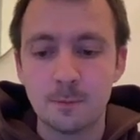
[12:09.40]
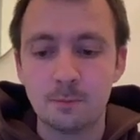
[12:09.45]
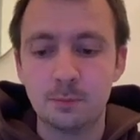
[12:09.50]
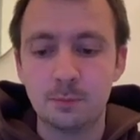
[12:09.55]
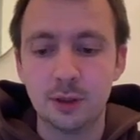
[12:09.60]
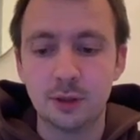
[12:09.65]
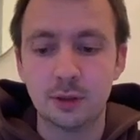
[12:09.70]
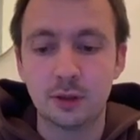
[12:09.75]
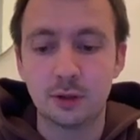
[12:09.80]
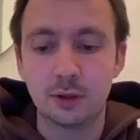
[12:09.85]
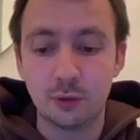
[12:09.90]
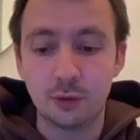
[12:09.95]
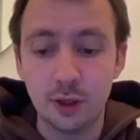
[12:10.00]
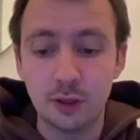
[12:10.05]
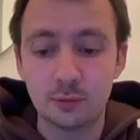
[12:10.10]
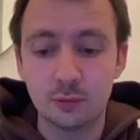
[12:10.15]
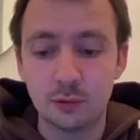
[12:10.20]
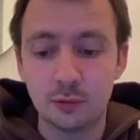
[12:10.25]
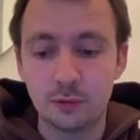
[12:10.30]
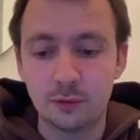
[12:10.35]
But a
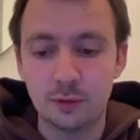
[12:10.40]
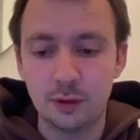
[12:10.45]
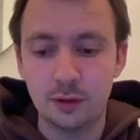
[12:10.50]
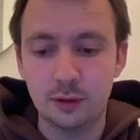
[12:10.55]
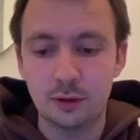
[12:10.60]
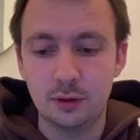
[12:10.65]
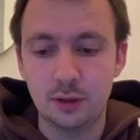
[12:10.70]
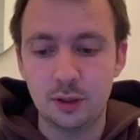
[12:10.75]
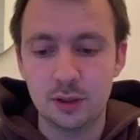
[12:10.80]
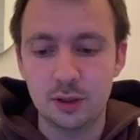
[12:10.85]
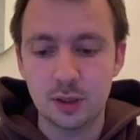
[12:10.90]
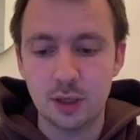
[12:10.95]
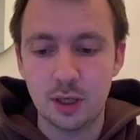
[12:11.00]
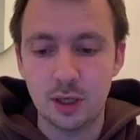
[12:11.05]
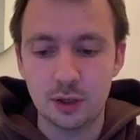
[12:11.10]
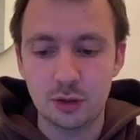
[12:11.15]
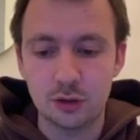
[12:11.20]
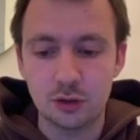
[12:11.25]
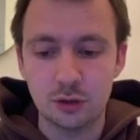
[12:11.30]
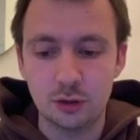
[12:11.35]
great move here is
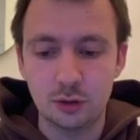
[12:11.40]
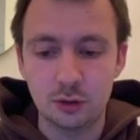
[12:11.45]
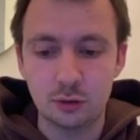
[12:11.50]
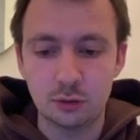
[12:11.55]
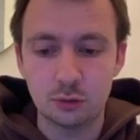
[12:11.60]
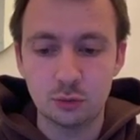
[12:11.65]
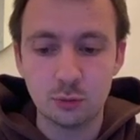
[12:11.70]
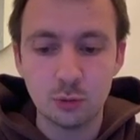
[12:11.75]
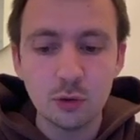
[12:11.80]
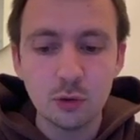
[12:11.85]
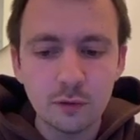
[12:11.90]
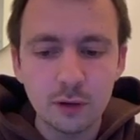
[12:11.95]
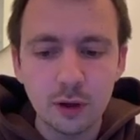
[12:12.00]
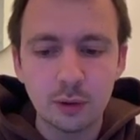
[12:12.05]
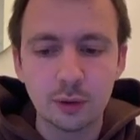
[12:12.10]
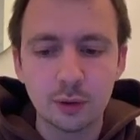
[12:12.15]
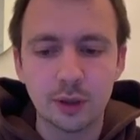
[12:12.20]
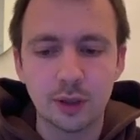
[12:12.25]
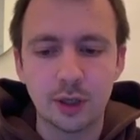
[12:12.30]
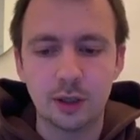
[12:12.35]
actually to move
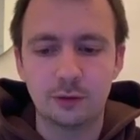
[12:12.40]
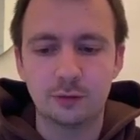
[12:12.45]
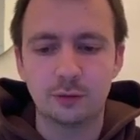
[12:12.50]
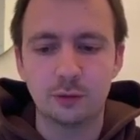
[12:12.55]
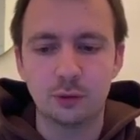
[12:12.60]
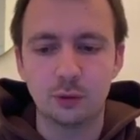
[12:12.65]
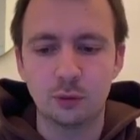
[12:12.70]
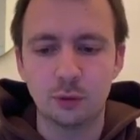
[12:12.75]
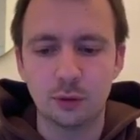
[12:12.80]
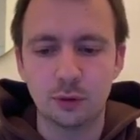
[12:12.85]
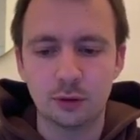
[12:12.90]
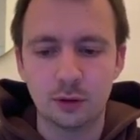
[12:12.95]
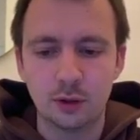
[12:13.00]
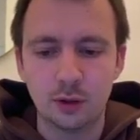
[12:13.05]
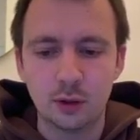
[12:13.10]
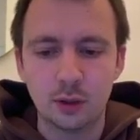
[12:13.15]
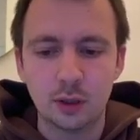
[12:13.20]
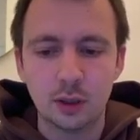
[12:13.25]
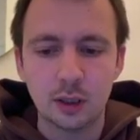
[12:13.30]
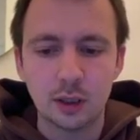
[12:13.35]
our knight forward.
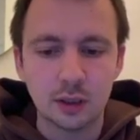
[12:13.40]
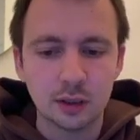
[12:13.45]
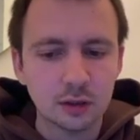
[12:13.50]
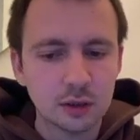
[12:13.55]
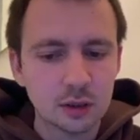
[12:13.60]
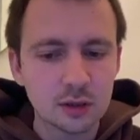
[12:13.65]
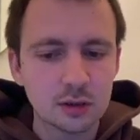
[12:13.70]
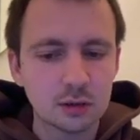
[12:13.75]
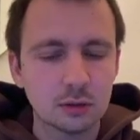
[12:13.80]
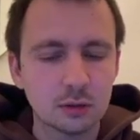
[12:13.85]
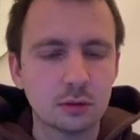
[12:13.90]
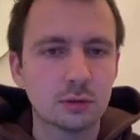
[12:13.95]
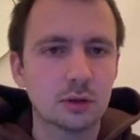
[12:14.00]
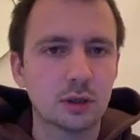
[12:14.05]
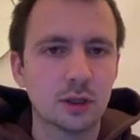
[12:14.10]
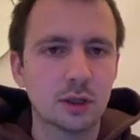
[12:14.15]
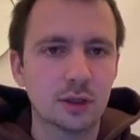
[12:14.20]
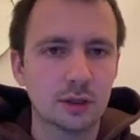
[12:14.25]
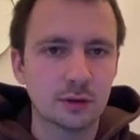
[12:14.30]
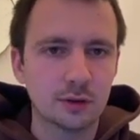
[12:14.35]
It doesn't look
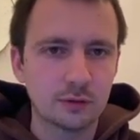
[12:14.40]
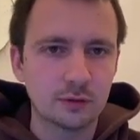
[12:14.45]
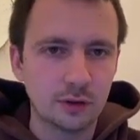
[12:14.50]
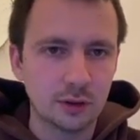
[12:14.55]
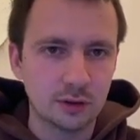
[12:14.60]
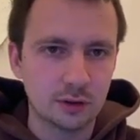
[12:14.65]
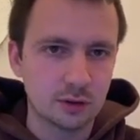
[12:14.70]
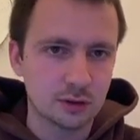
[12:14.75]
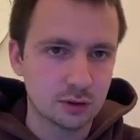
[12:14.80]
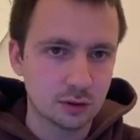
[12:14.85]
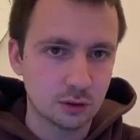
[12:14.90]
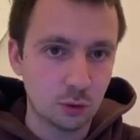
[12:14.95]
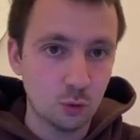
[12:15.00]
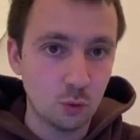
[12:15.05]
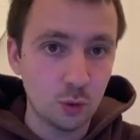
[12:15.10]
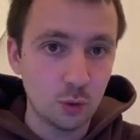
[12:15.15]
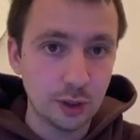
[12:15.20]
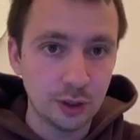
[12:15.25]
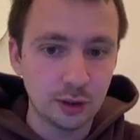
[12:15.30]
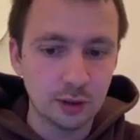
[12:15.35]
like it threatens the
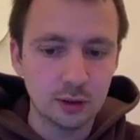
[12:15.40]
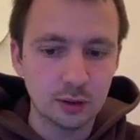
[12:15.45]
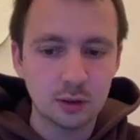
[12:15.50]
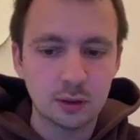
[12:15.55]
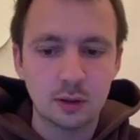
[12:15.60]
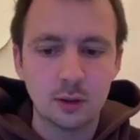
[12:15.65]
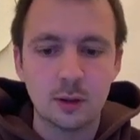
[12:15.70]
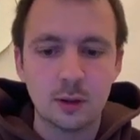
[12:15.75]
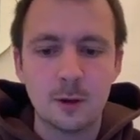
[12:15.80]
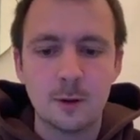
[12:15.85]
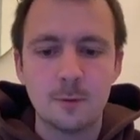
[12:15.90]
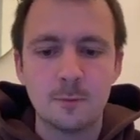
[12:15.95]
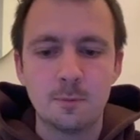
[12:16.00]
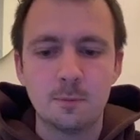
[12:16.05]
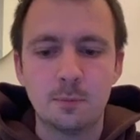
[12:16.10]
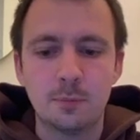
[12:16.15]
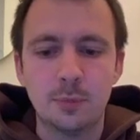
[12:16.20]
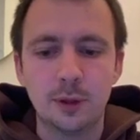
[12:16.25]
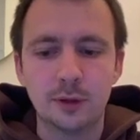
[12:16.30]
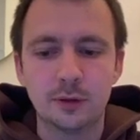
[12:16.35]
queen,
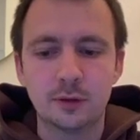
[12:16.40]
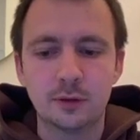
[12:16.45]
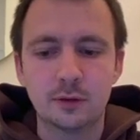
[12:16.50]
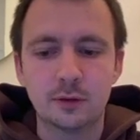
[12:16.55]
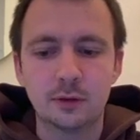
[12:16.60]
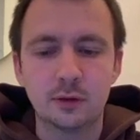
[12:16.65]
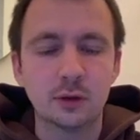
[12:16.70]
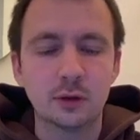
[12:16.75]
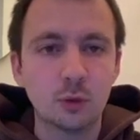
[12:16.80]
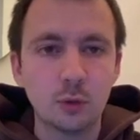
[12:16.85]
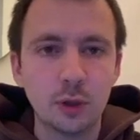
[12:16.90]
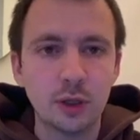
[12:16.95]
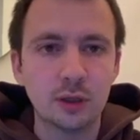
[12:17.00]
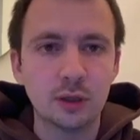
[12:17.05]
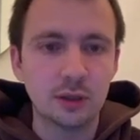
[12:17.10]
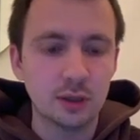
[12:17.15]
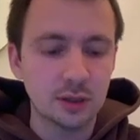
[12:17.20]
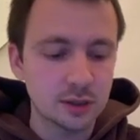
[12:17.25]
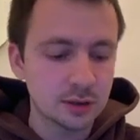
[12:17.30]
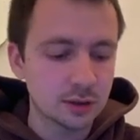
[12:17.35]
but the
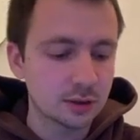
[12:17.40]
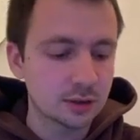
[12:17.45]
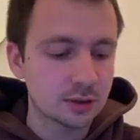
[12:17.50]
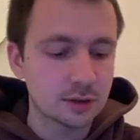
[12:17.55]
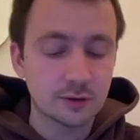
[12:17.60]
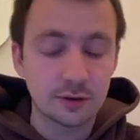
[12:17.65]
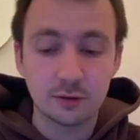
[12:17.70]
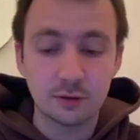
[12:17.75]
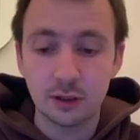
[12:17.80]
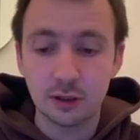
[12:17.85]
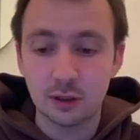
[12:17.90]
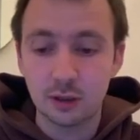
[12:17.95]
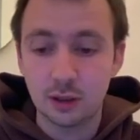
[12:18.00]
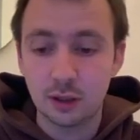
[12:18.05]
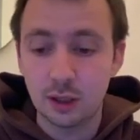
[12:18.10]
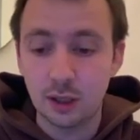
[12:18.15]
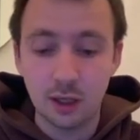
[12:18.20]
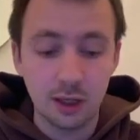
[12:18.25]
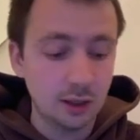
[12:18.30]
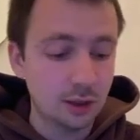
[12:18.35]
queen isn't
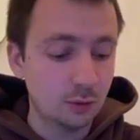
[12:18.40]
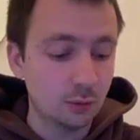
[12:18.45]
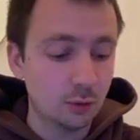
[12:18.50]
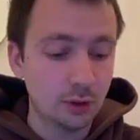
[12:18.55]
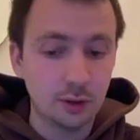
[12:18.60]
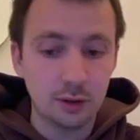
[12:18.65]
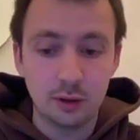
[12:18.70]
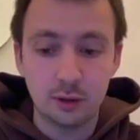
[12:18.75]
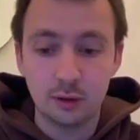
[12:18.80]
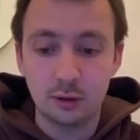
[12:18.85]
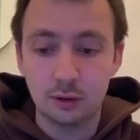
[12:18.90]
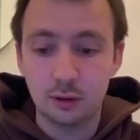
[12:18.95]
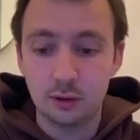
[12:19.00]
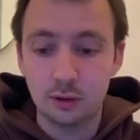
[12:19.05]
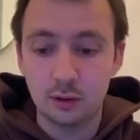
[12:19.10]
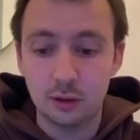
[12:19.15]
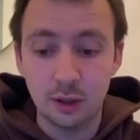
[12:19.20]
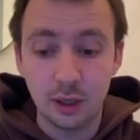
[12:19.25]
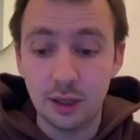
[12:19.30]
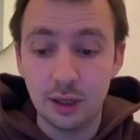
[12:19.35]
threatening
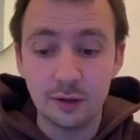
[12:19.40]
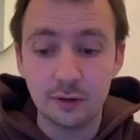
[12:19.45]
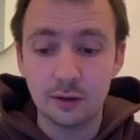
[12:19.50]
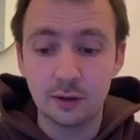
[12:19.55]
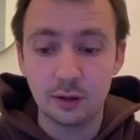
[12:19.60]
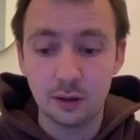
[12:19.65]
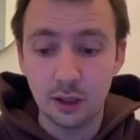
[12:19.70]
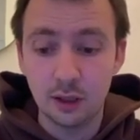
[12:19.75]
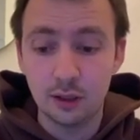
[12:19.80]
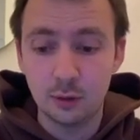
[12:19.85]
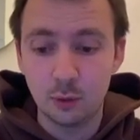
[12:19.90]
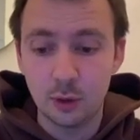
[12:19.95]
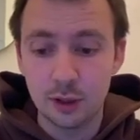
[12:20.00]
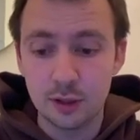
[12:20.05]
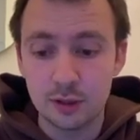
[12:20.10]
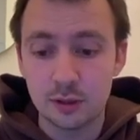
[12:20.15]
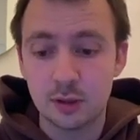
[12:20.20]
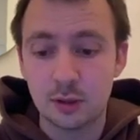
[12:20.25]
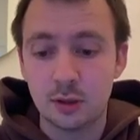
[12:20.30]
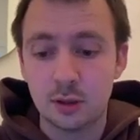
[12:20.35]
anything
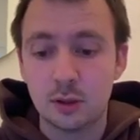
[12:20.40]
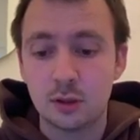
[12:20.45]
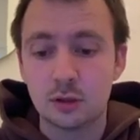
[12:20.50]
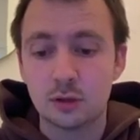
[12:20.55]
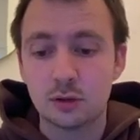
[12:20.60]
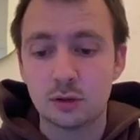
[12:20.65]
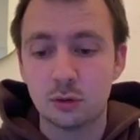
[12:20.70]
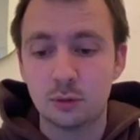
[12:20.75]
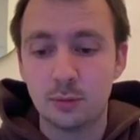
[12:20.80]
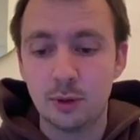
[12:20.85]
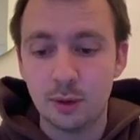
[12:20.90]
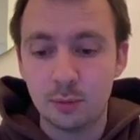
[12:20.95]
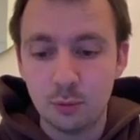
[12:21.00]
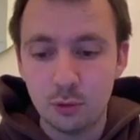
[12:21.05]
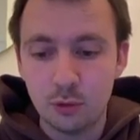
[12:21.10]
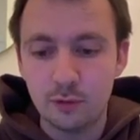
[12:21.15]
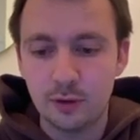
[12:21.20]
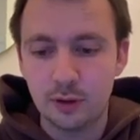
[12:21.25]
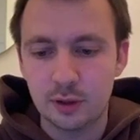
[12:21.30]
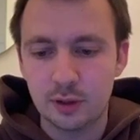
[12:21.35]
anyways. So by
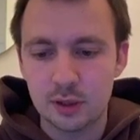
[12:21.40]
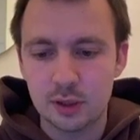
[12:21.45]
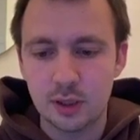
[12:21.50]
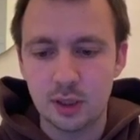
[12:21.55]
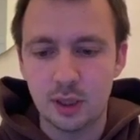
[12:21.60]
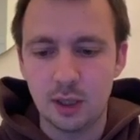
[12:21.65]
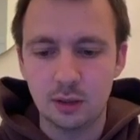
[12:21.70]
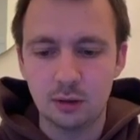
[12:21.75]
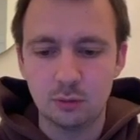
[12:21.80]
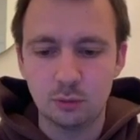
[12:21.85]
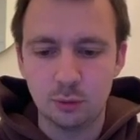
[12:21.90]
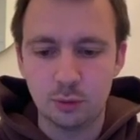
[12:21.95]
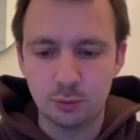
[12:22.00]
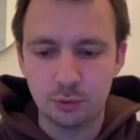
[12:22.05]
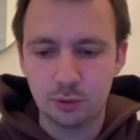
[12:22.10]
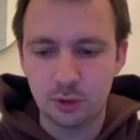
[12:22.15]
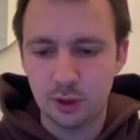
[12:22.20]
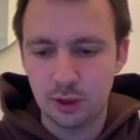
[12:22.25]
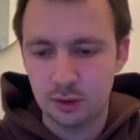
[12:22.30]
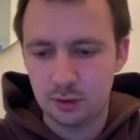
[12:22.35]
moving this knight, we
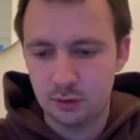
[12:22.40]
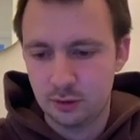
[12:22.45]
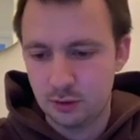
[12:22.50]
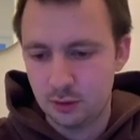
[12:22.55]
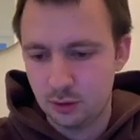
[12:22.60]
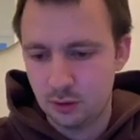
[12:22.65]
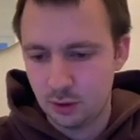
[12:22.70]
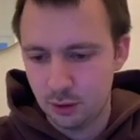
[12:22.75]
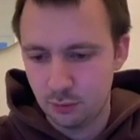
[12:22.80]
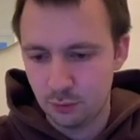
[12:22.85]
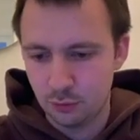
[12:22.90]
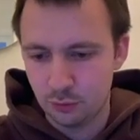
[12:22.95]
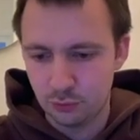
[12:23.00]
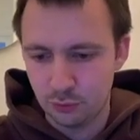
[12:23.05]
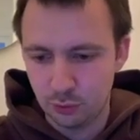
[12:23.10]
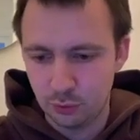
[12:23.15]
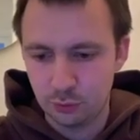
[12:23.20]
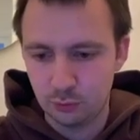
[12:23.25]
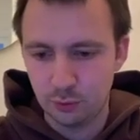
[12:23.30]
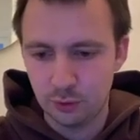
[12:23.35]
protect our
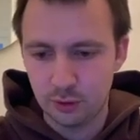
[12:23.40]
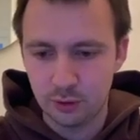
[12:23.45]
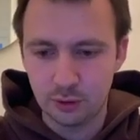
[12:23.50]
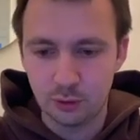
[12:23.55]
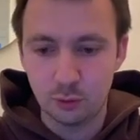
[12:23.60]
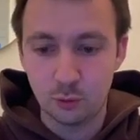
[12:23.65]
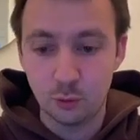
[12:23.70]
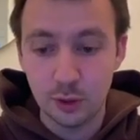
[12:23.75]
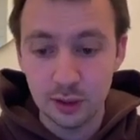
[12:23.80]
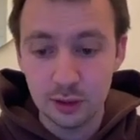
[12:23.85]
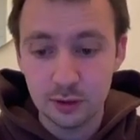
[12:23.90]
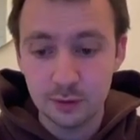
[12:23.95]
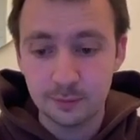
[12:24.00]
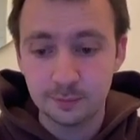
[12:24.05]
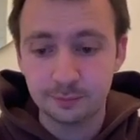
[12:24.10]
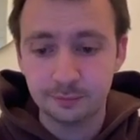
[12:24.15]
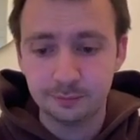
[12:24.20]
rook with our queen.